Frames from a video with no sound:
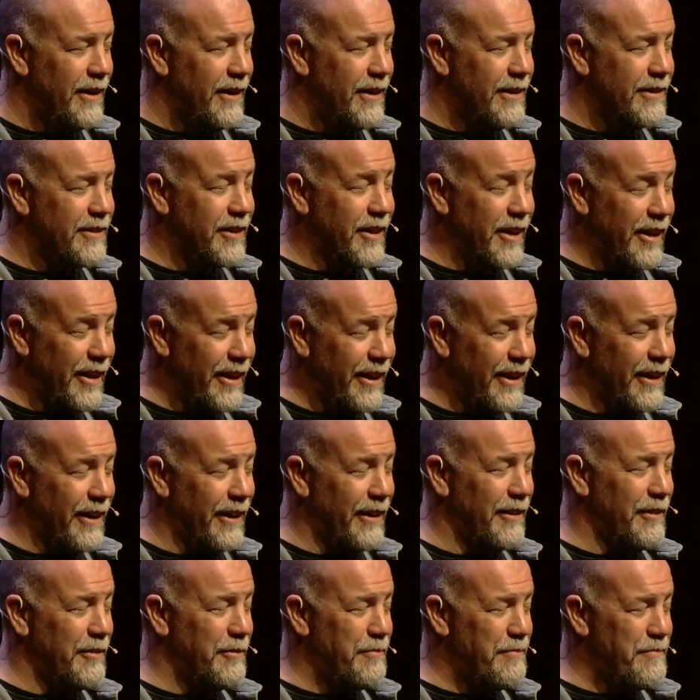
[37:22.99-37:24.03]
as King,
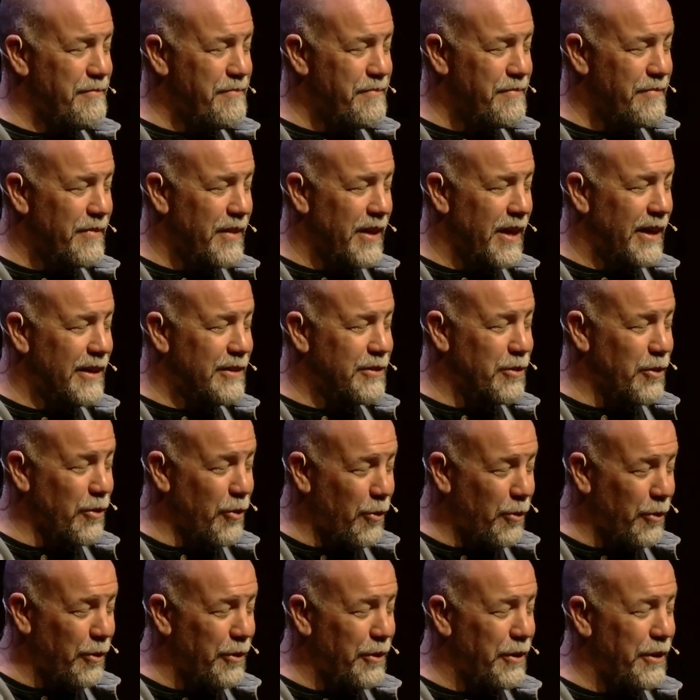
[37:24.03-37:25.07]
as
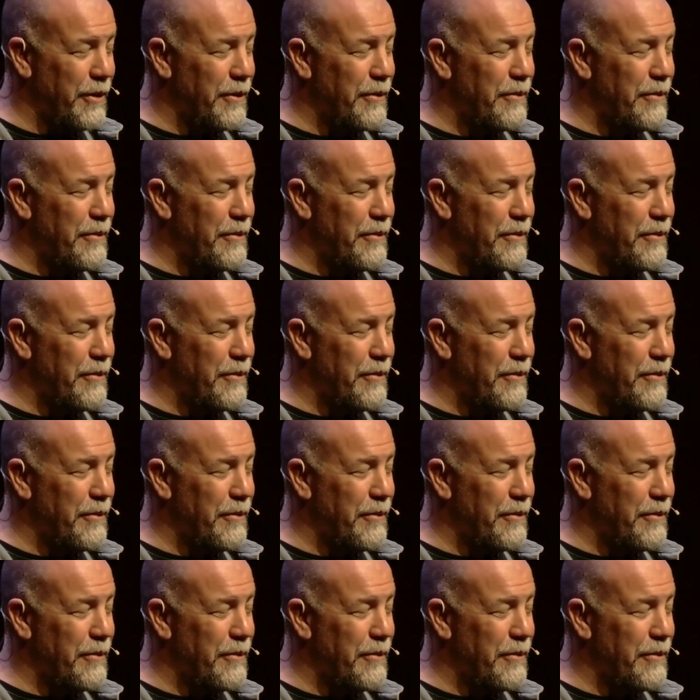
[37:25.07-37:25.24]
Lord.